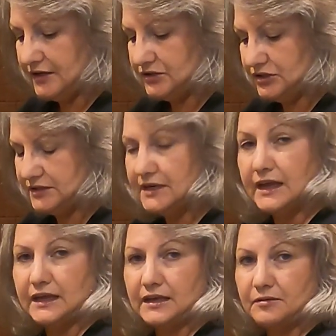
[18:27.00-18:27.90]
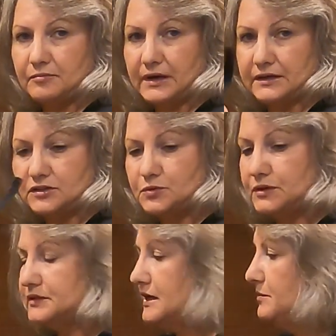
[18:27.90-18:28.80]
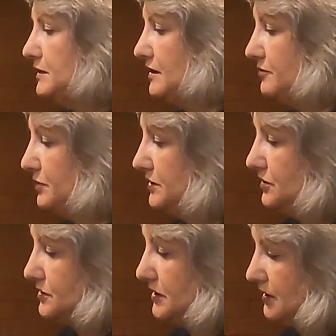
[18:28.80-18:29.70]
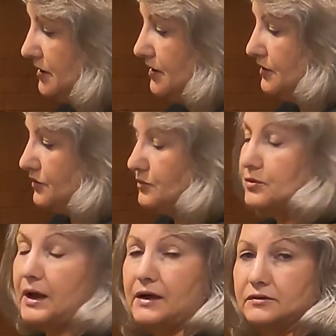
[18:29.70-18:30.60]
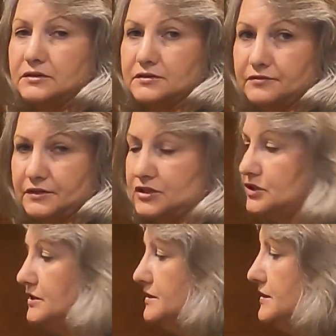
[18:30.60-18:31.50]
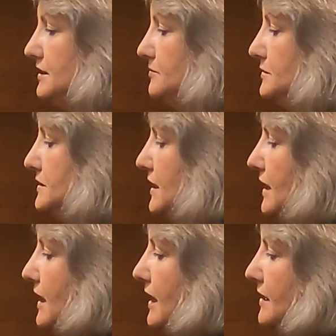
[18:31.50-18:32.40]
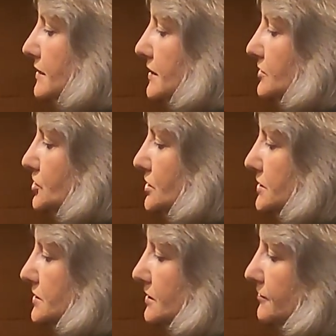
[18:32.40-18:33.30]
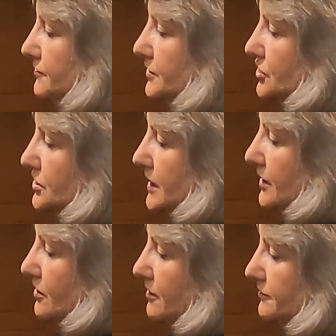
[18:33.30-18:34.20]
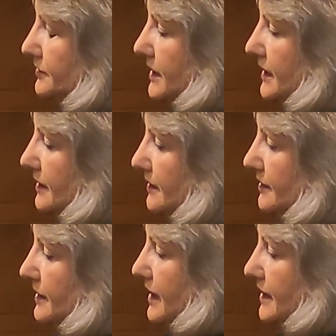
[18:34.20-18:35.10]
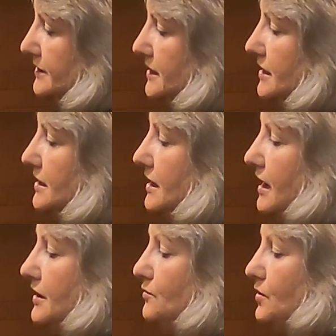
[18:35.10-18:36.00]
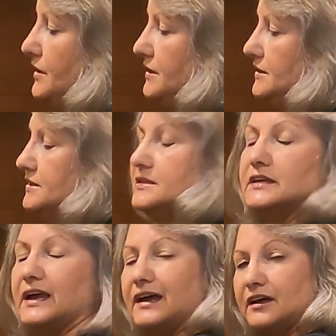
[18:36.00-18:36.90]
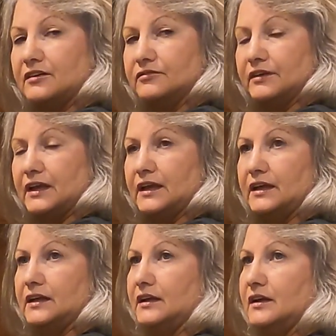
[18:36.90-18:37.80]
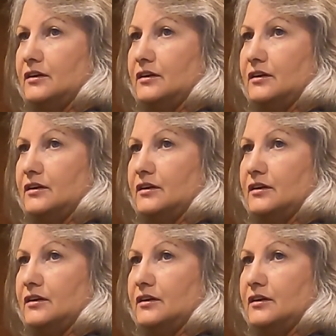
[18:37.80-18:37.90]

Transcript: just take my twill tape that I've been using throughout to finish the seams, and then just finish that off like that. I wanted this to have a